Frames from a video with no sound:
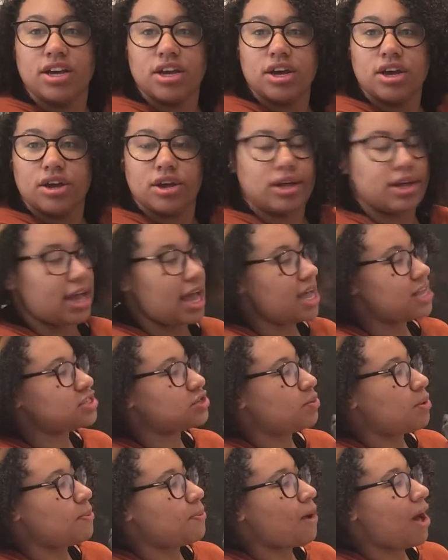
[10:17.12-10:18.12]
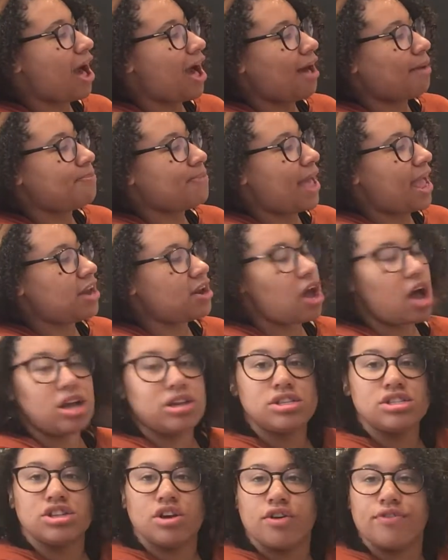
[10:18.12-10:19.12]
okay? So we put our pen
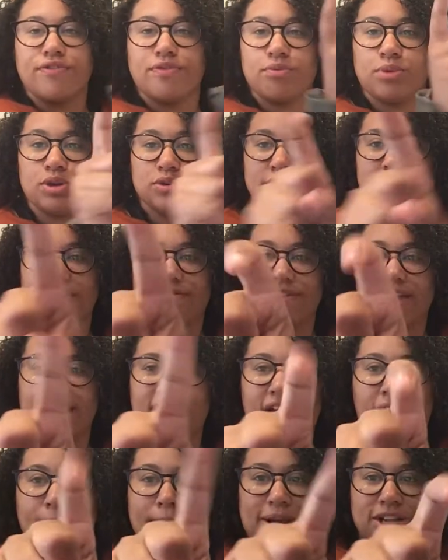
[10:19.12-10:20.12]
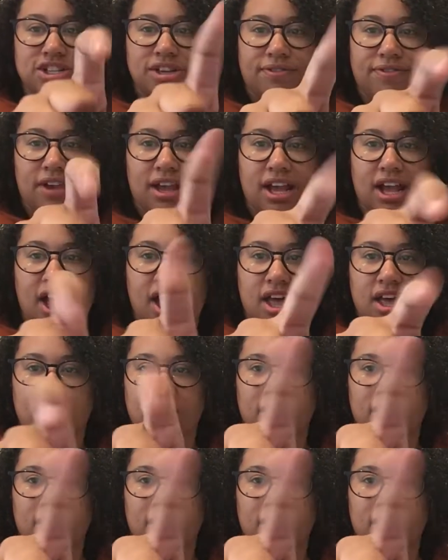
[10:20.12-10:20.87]
on, so we use our finger, magic finger.